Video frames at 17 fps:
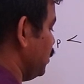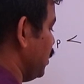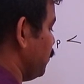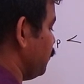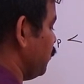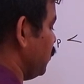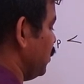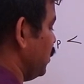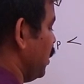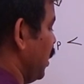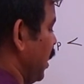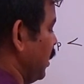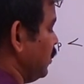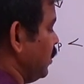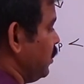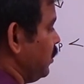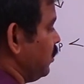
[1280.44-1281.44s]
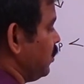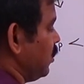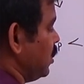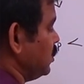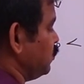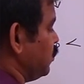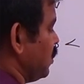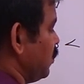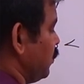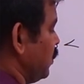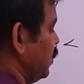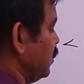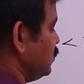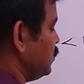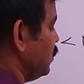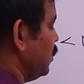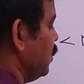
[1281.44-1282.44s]
of an ordinary transformer
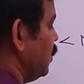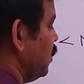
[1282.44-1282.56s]
is